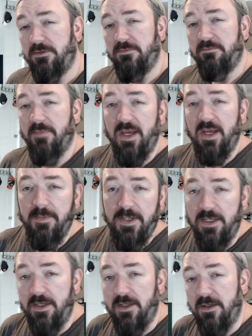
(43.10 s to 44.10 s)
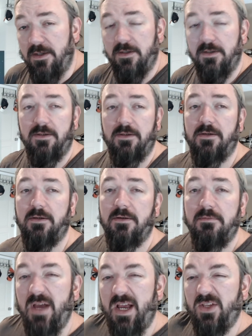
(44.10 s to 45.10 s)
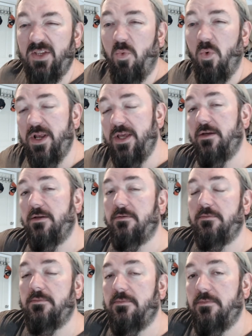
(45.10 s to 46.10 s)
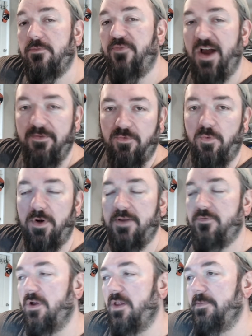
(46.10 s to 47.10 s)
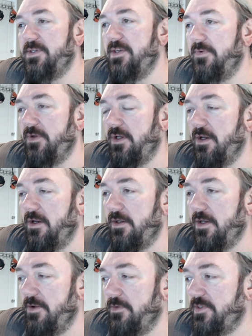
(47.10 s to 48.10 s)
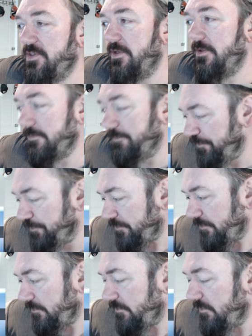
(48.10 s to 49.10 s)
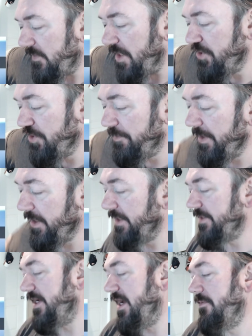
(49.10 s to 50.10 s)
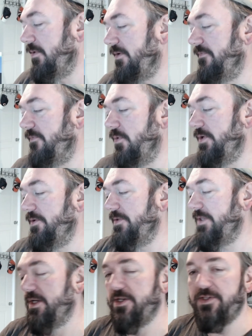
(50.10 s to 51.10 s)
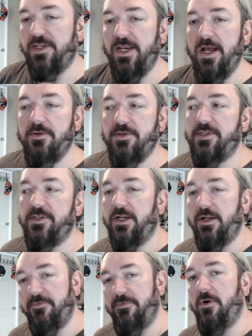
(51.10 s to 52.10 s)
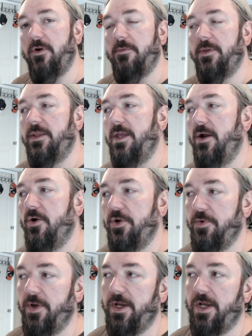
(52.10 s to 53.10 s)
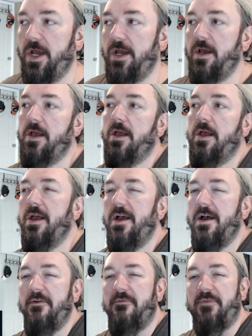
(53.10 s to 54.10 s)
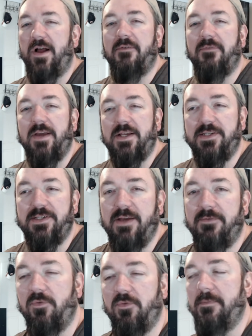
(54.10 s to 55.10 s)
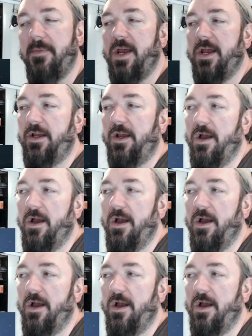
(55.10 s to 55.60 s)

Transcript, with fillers: maybe 8:20, 5:20 if you're on the Pacific Coast. So should be a good time. Looking forward to it. They just announced and confirmed that they are doing a Final Fantasy VII Remake